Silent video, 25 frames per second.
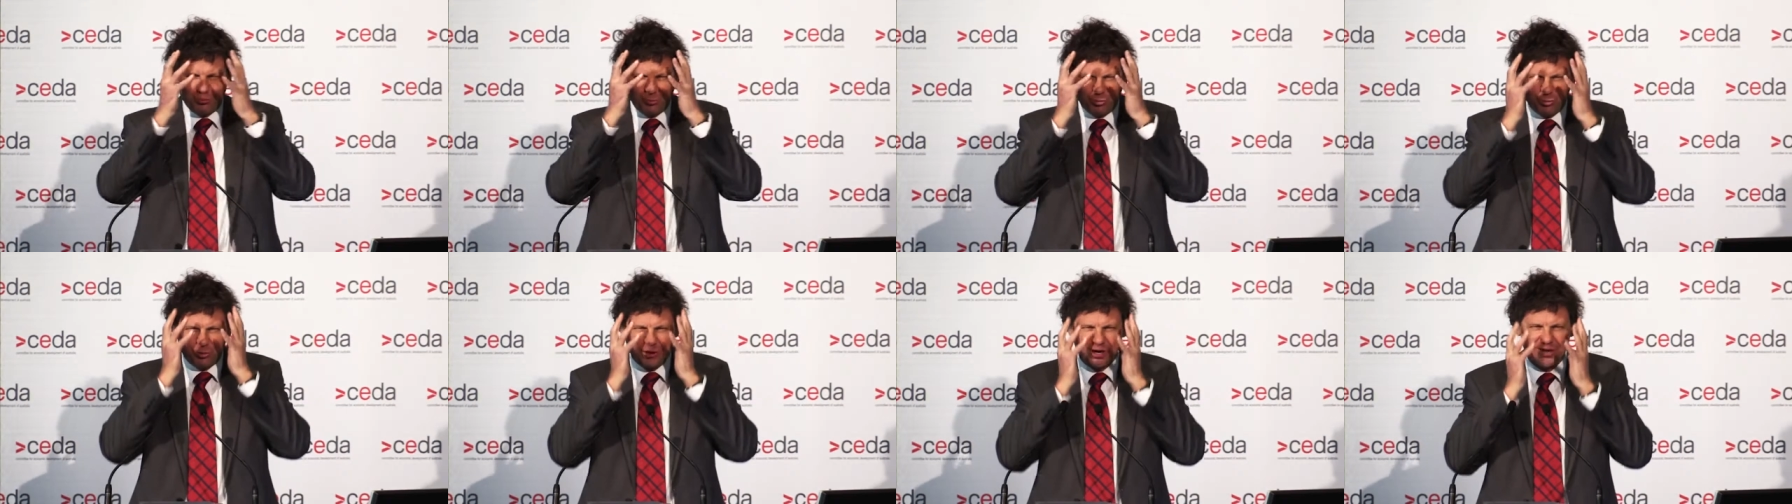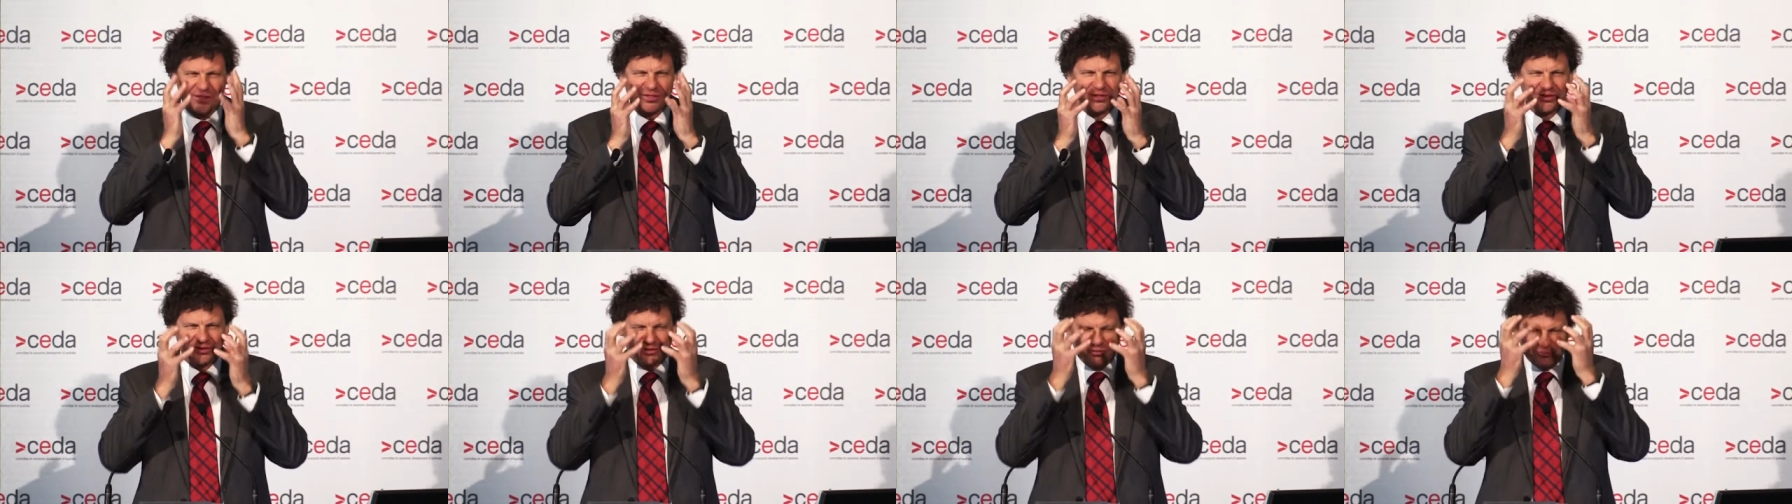
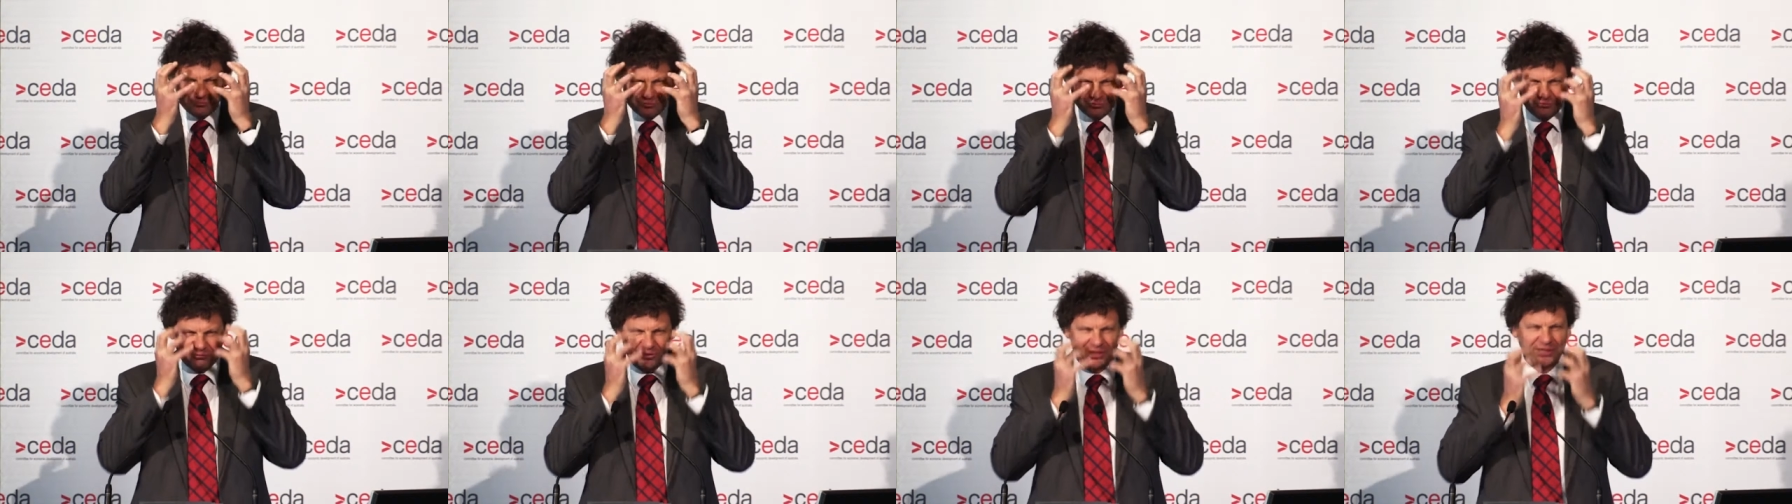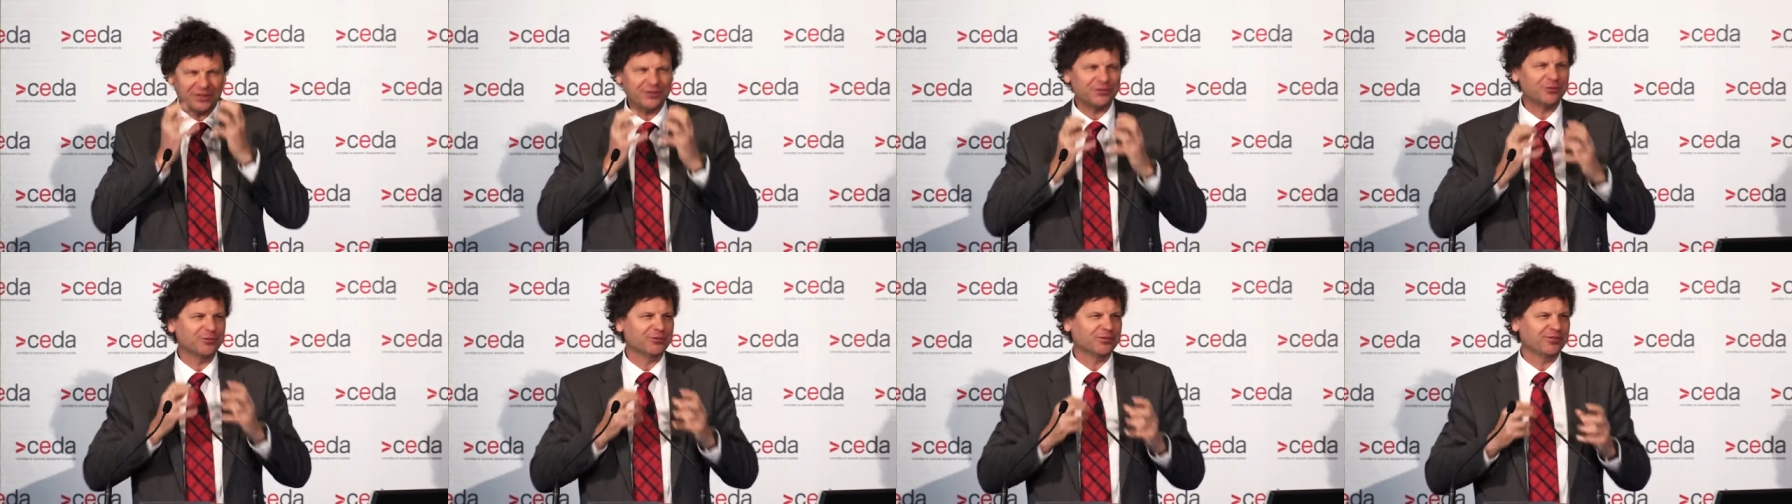weathered,
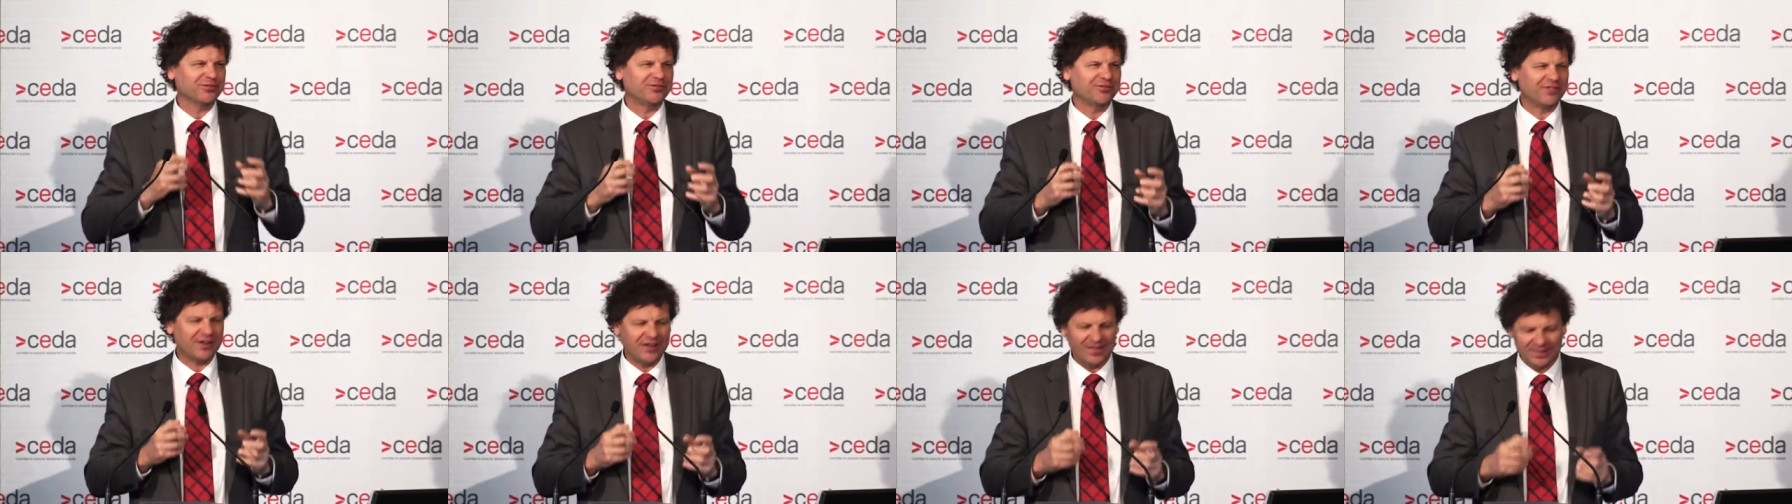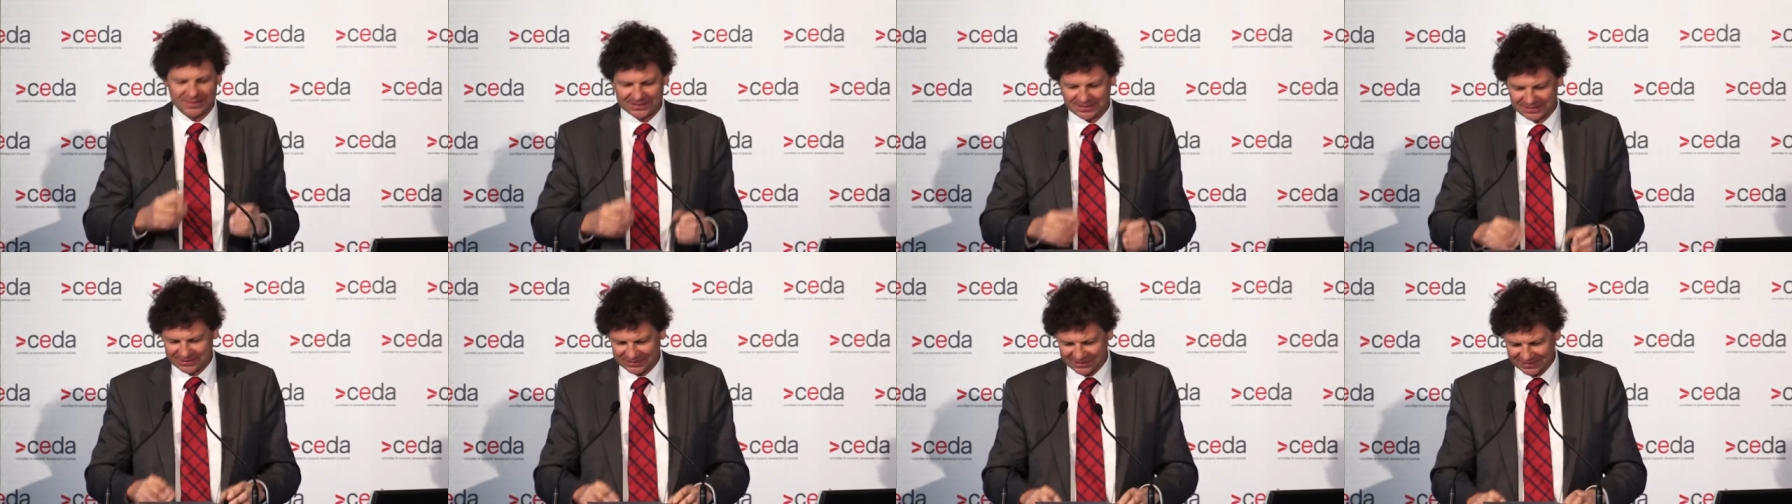wrinkled
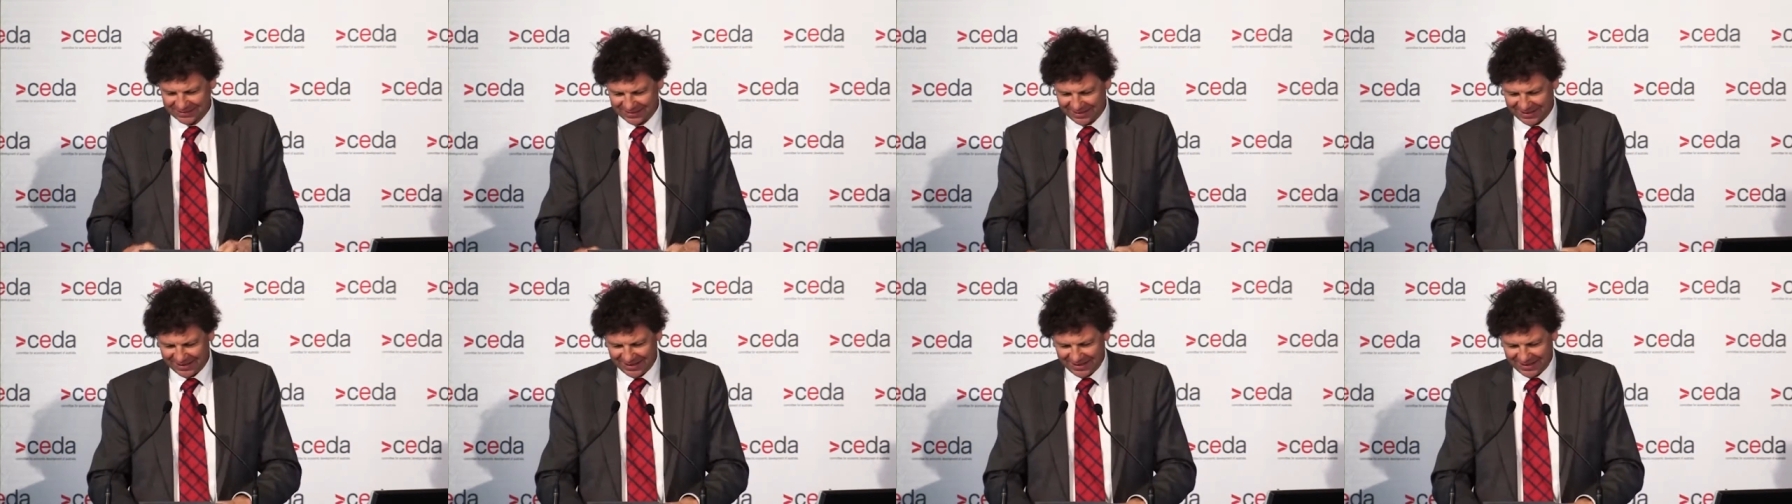face,